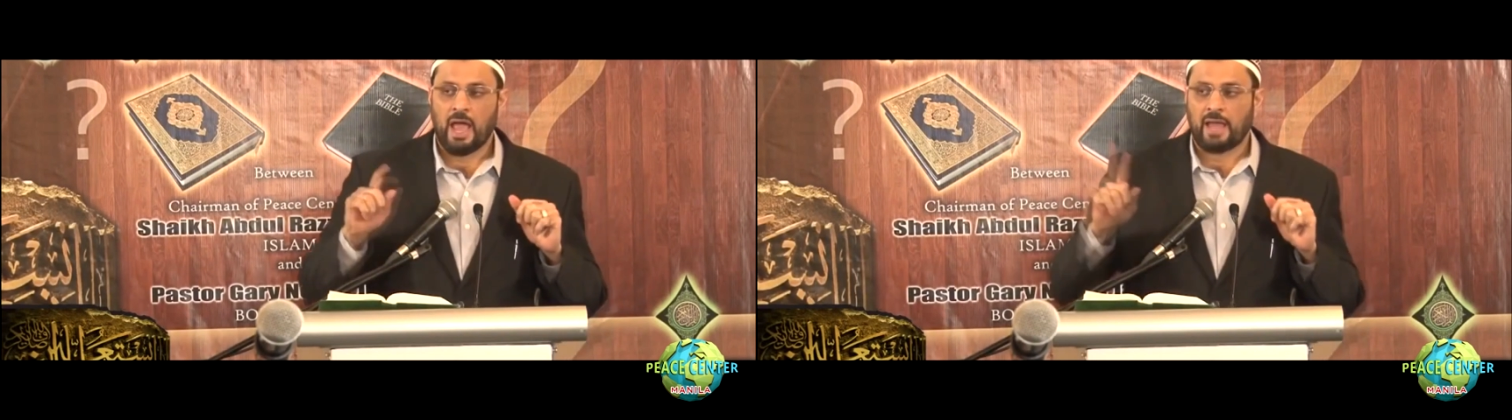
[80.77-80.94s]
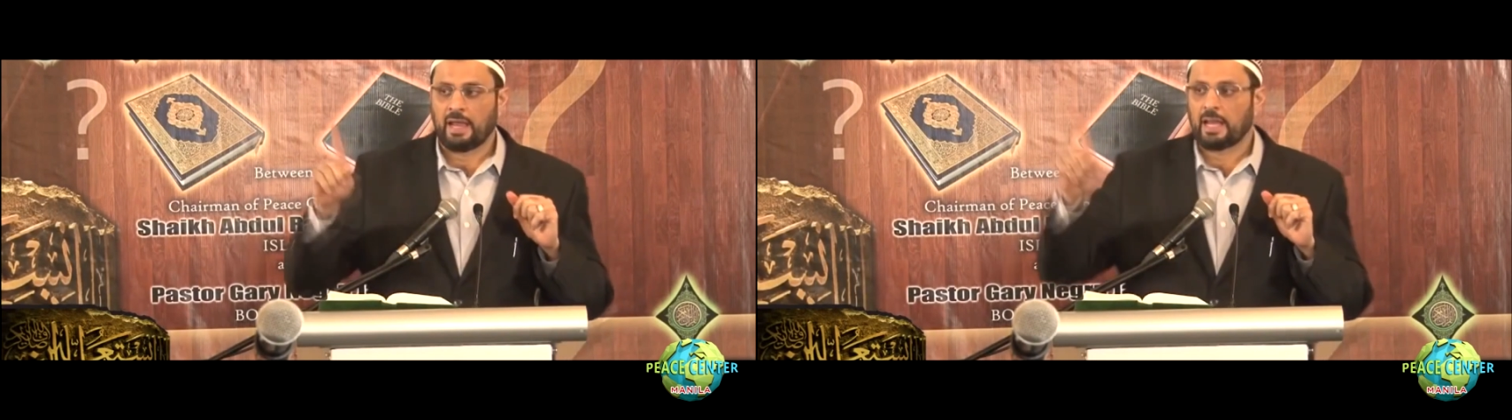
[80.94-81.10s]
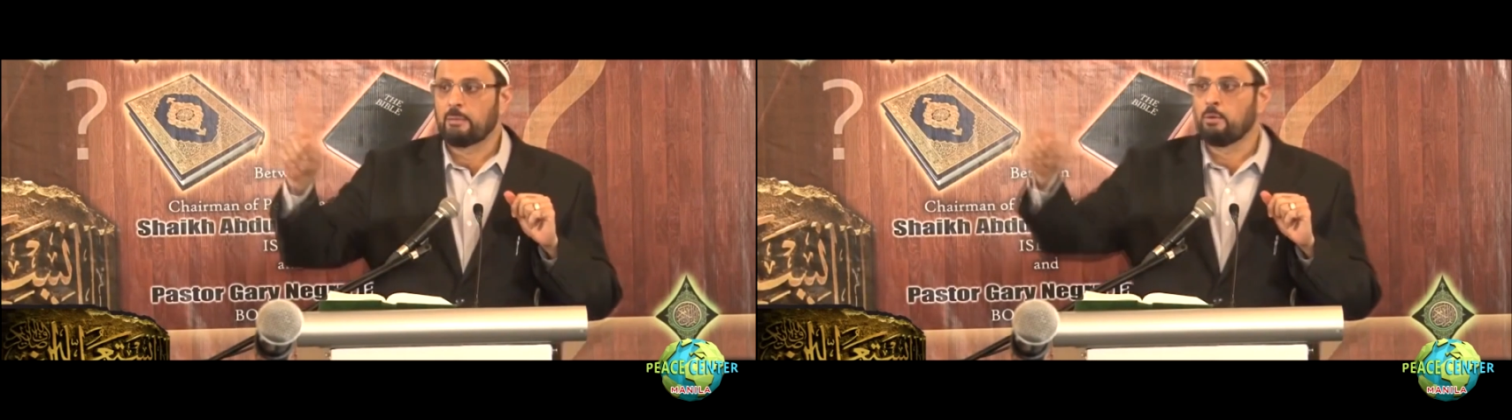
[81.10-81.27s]
I
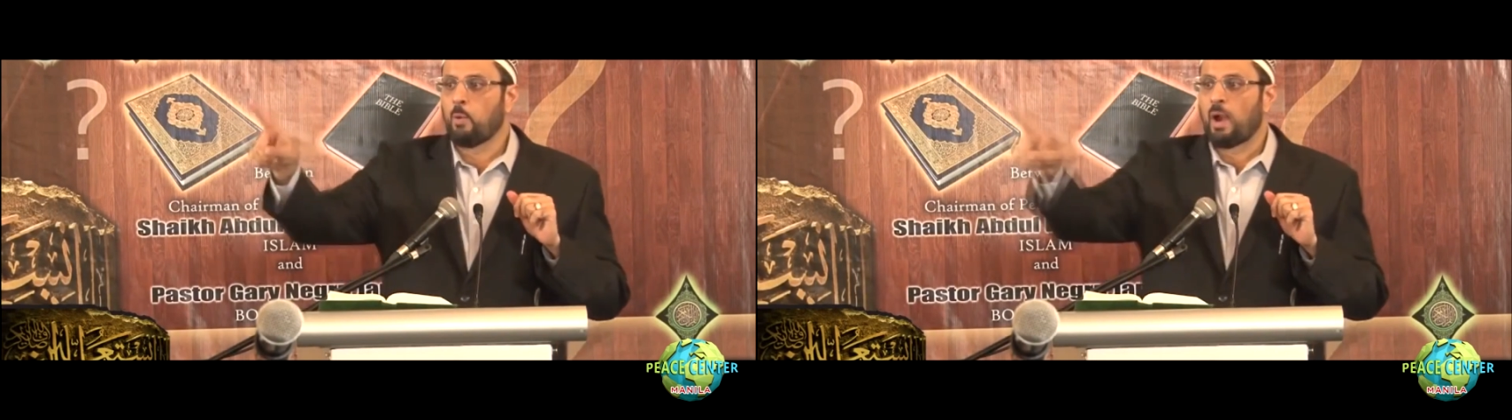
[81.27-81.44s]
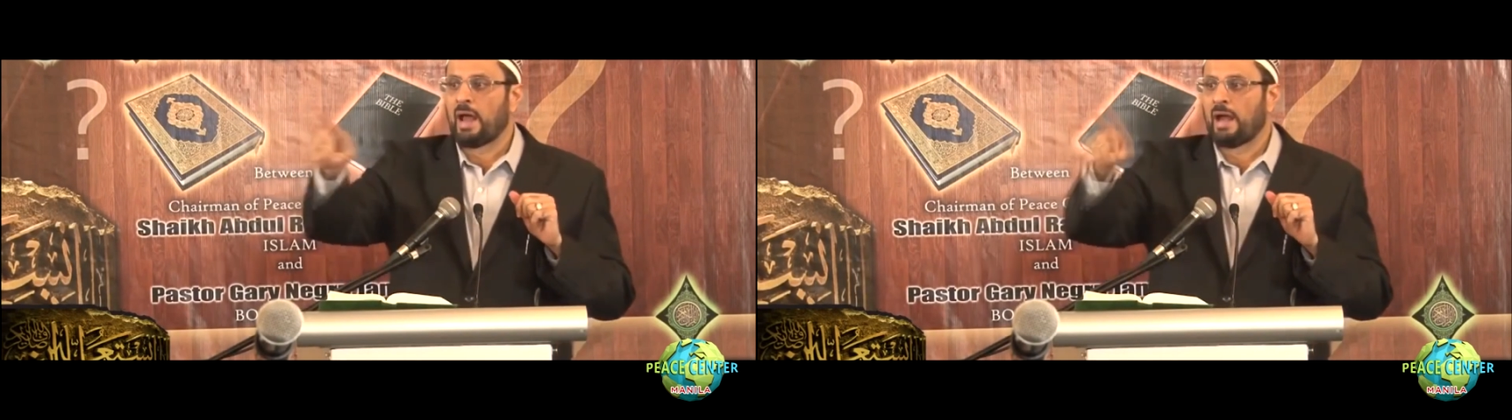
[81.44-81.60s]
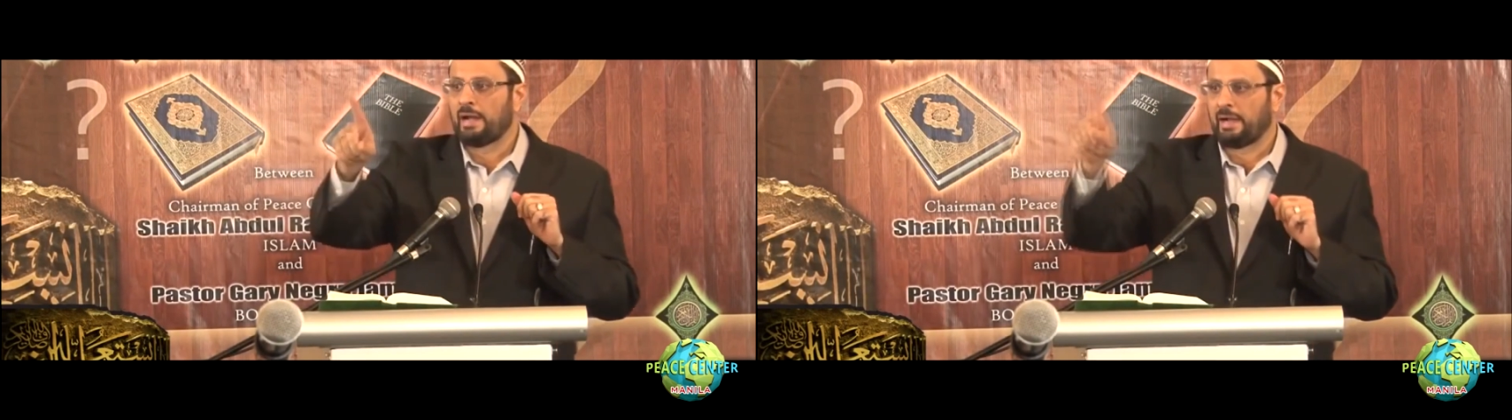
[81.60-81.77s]
can give you
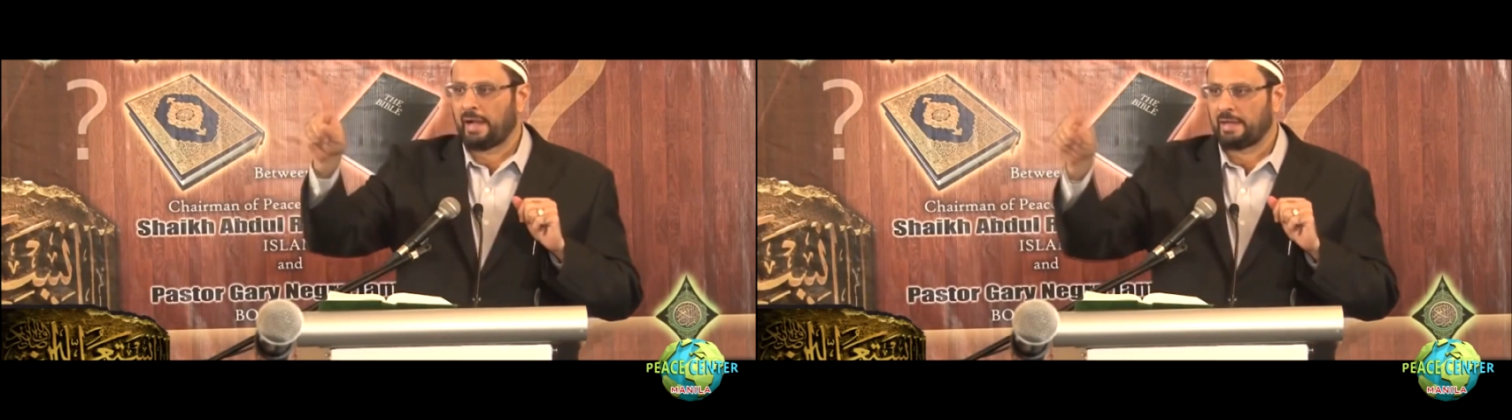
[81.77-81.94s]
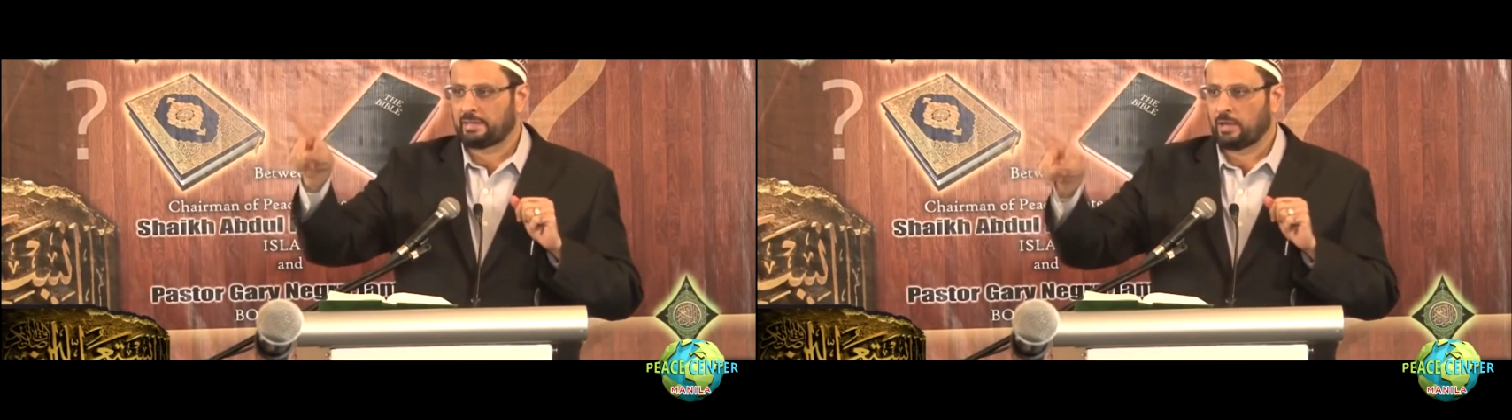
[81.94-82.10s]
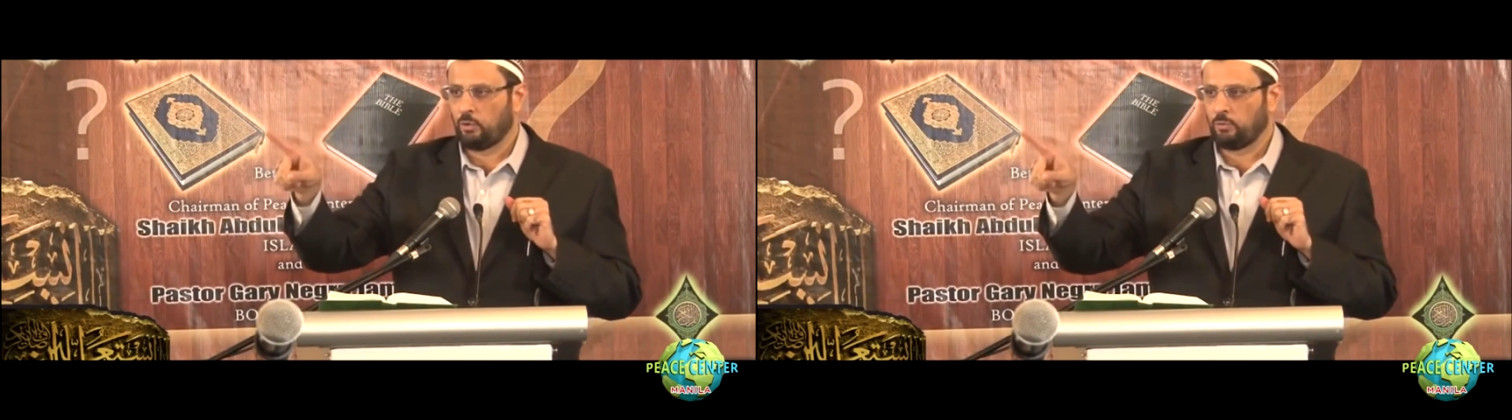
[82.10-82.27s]
one hundred
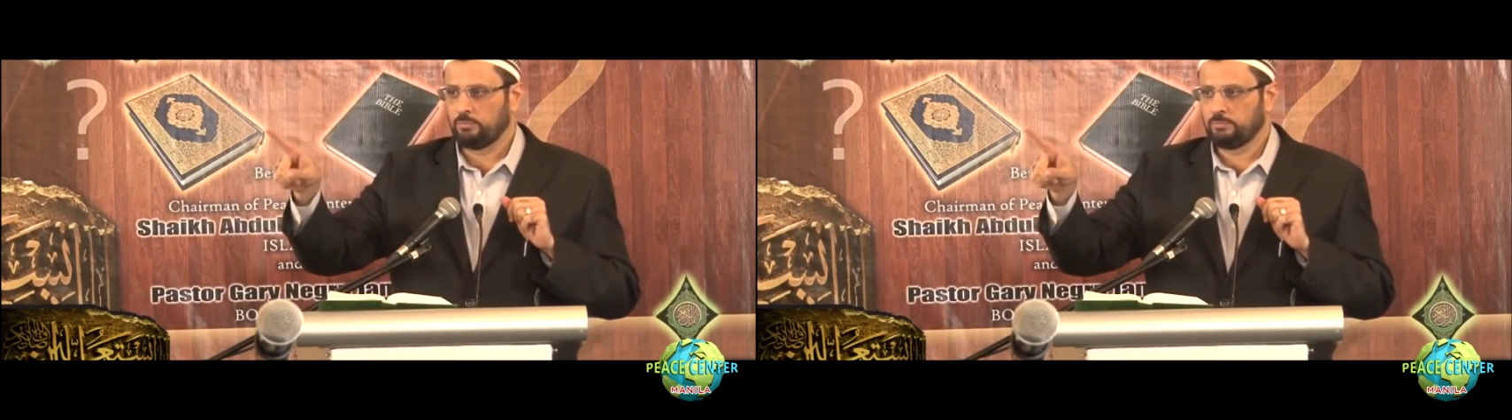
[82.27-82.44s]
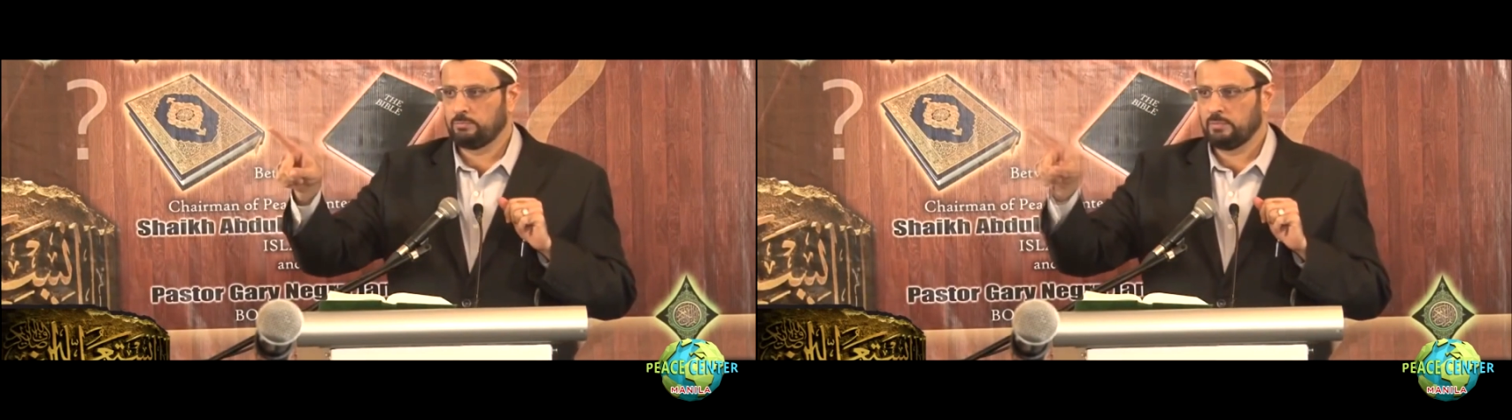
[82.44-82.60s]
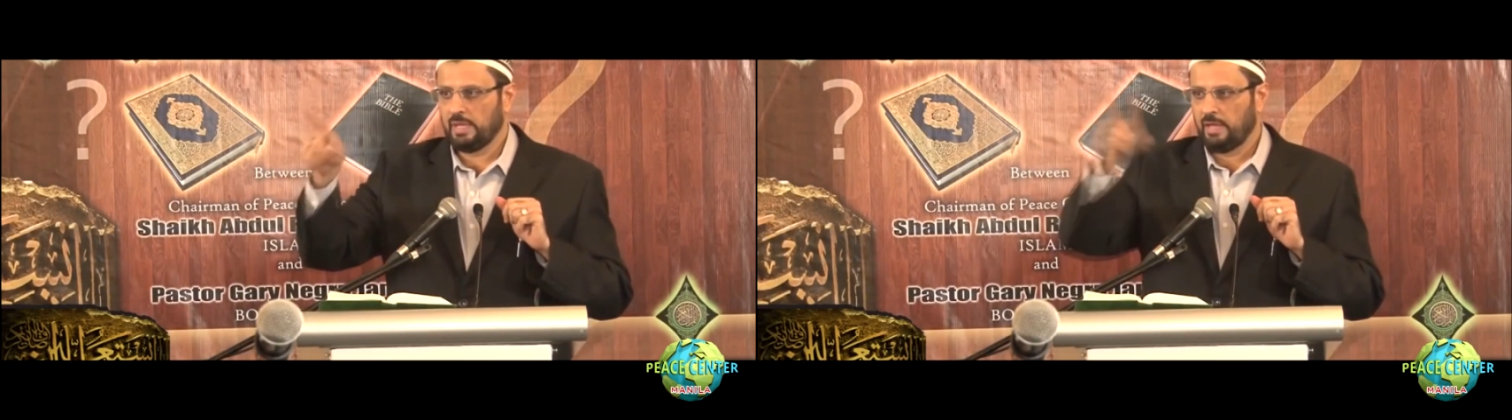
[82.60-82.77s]
right now,
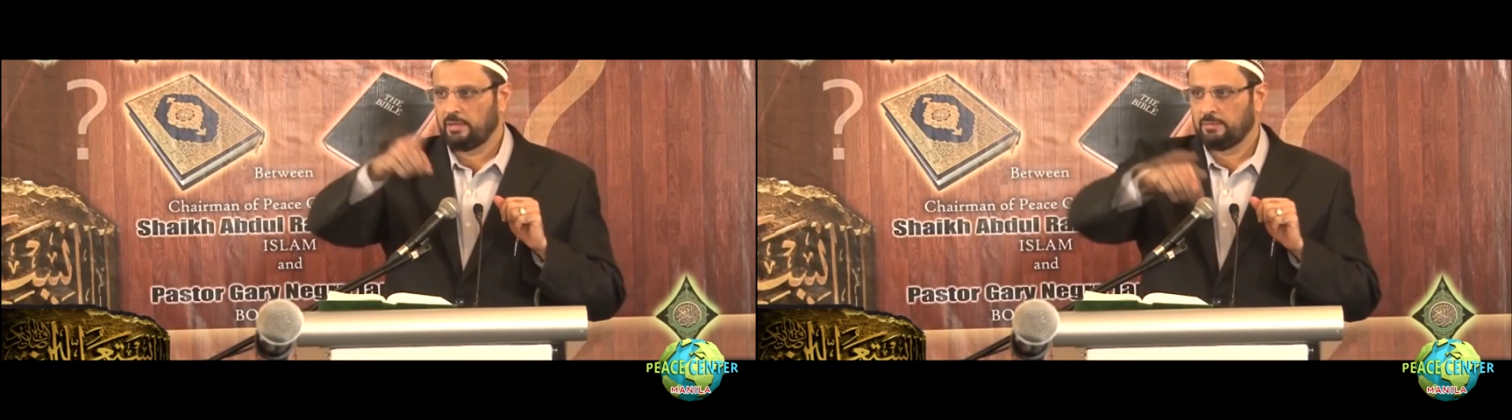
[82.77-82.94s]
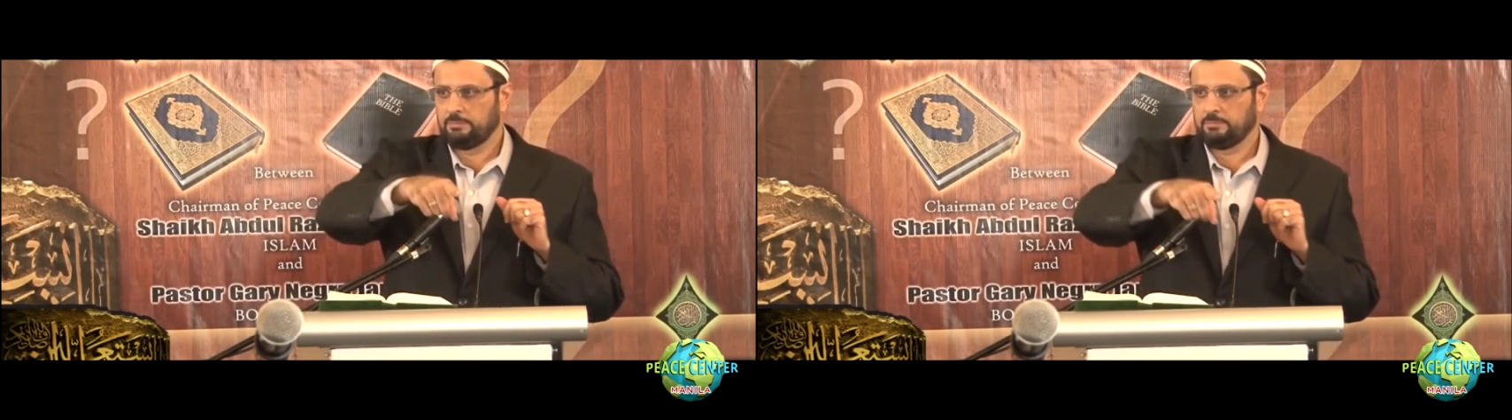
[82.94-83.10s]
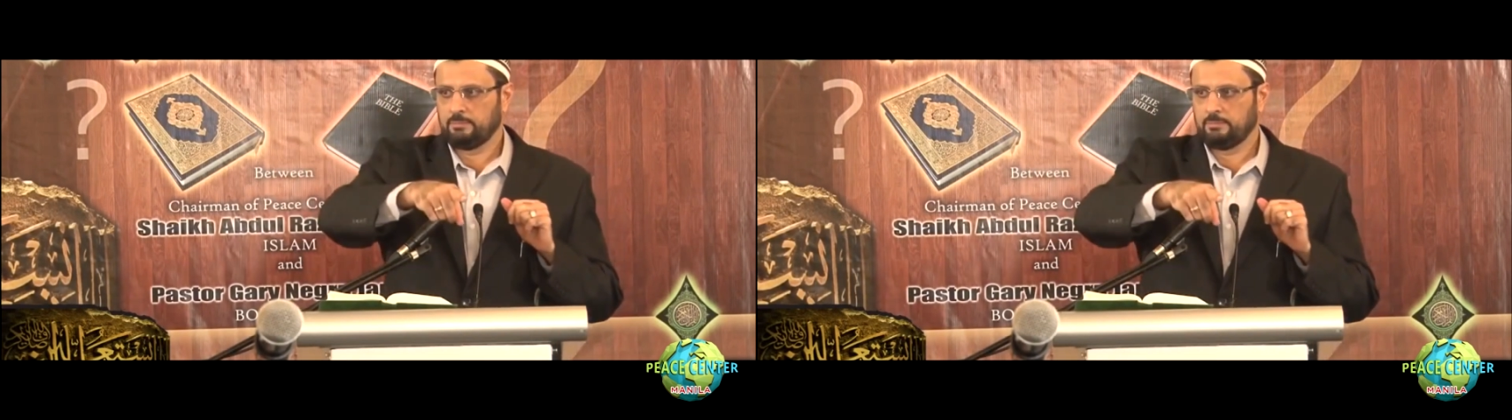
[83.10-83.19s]
here.